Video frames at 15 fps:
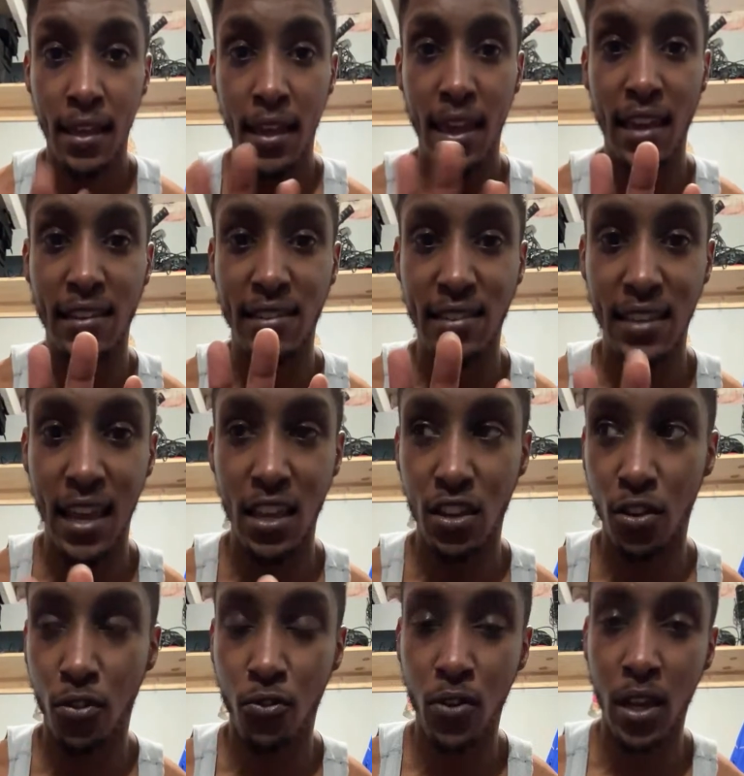extend your
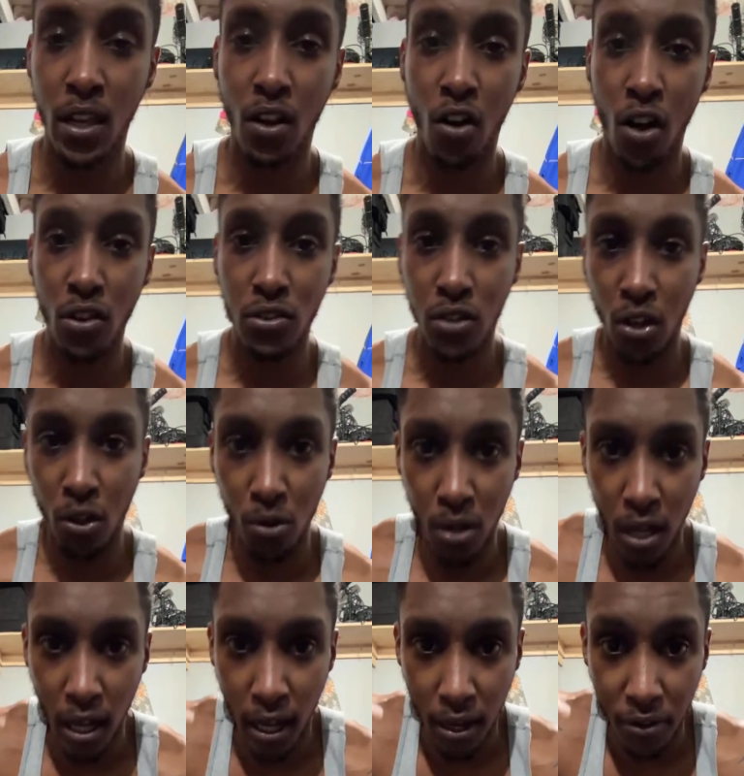feet.
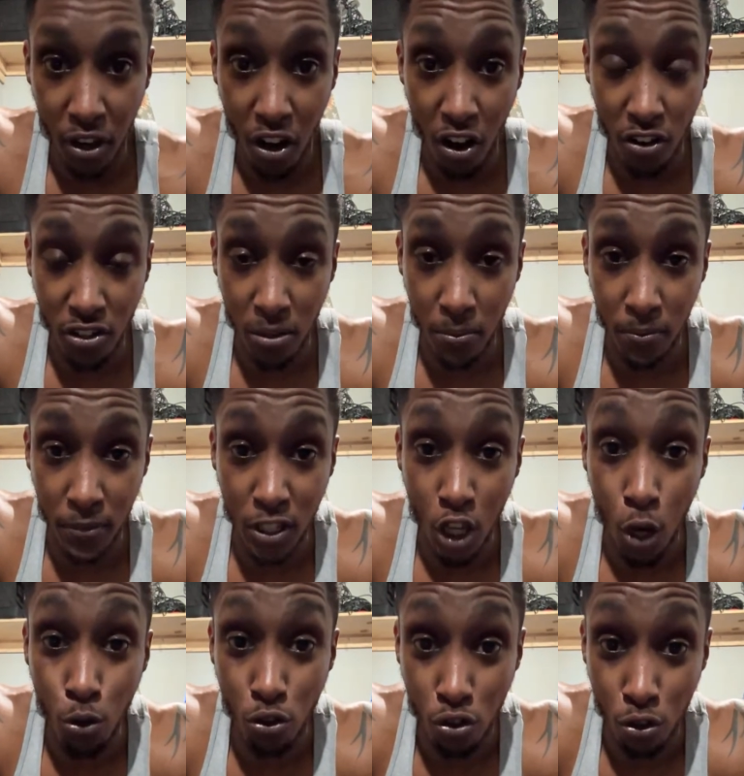Also, there are some
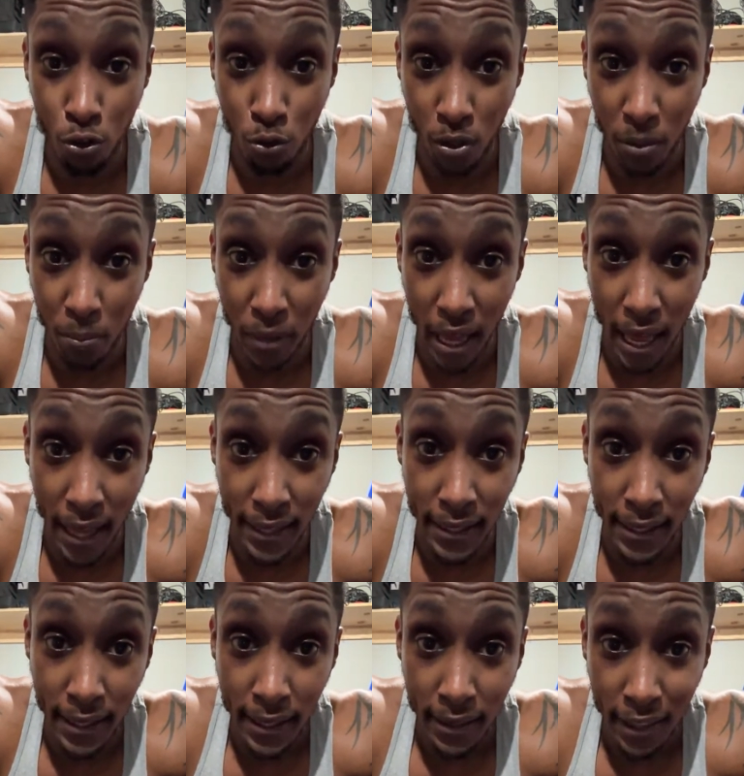toe shoes you can buy
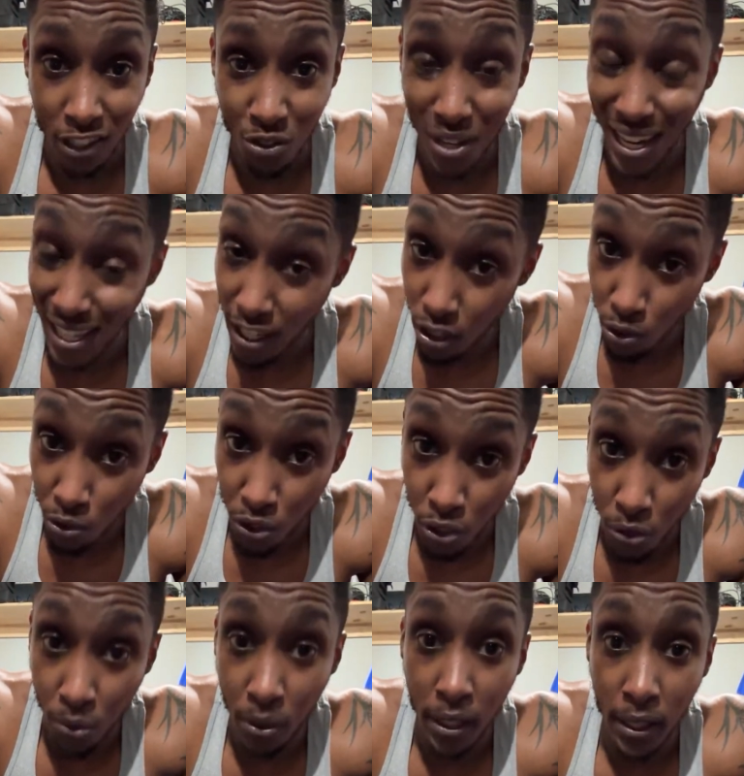that you got to get used
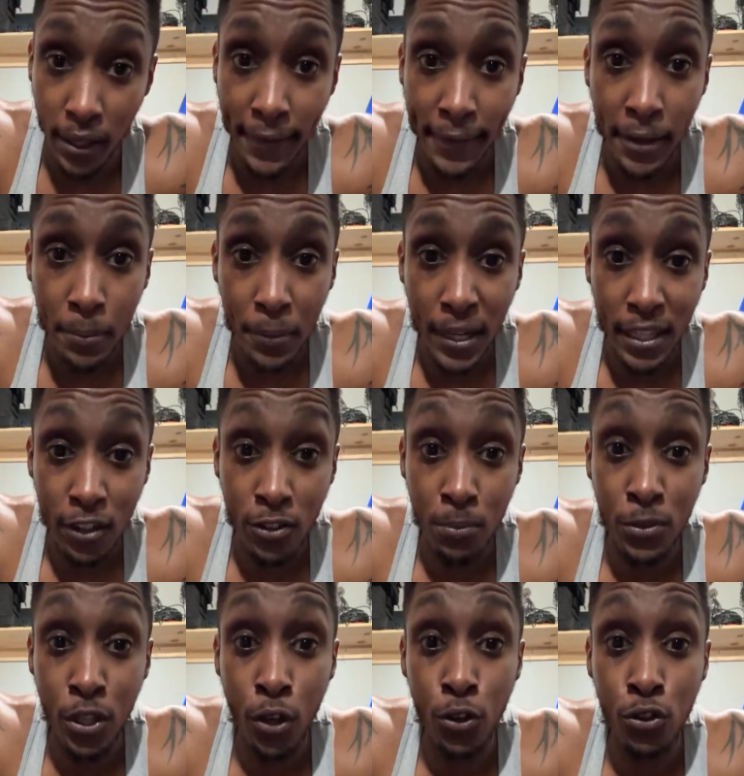to. But there's some
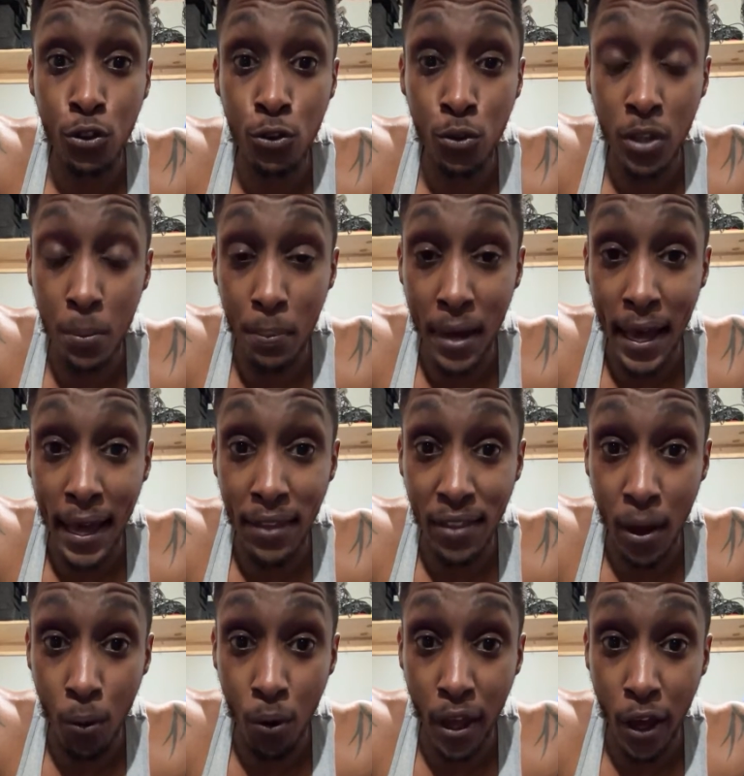toe shoes you can buy
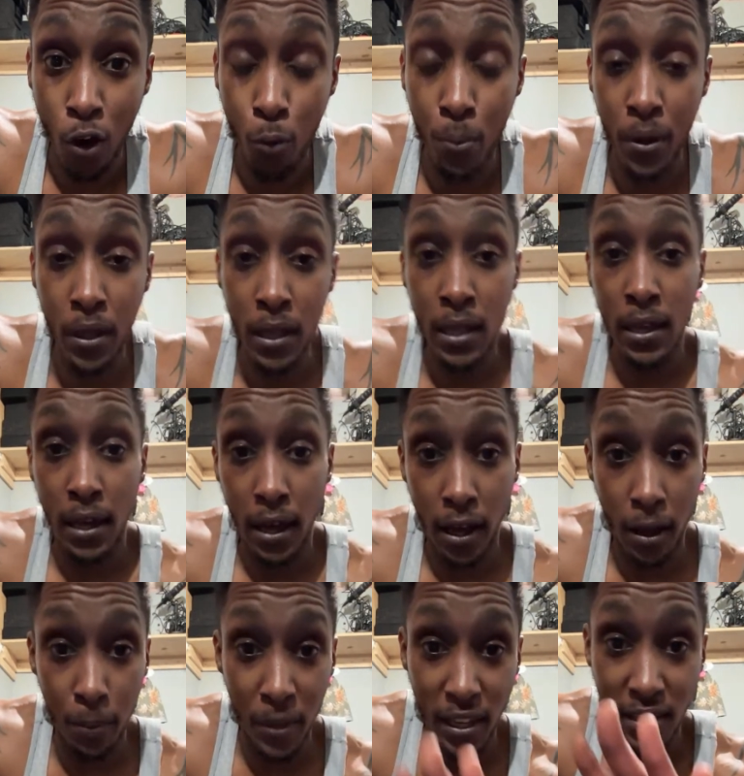that will help
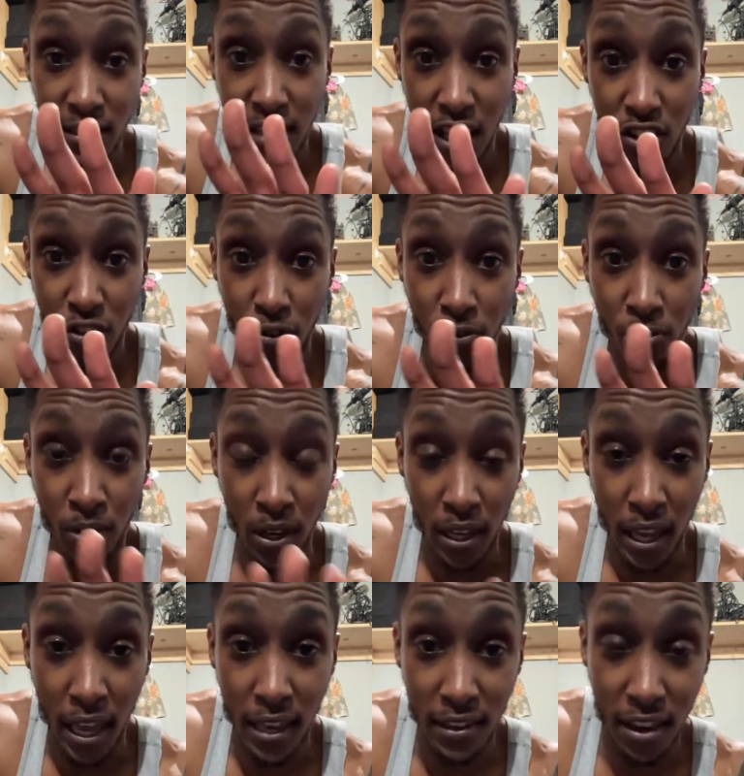extend your feet
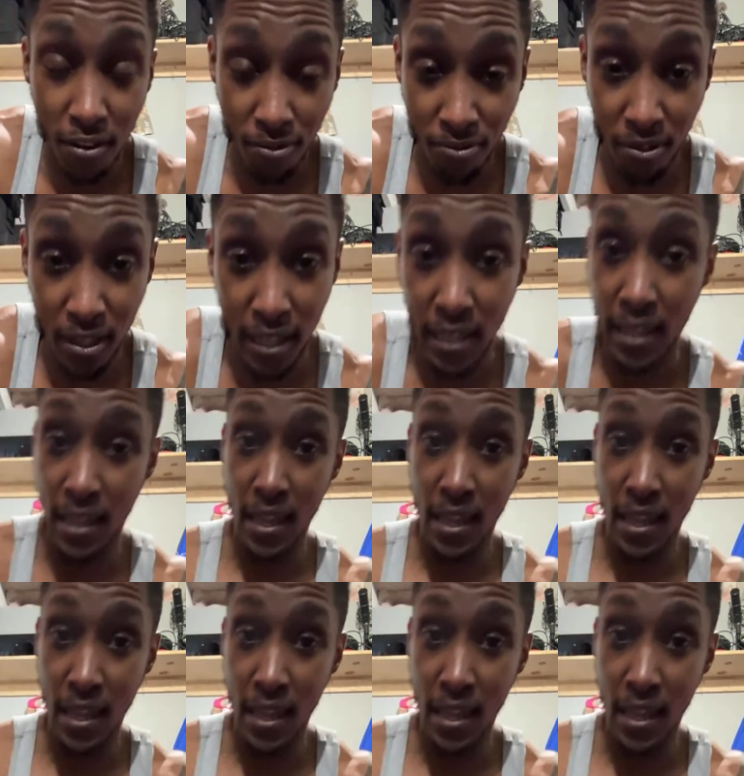and definitely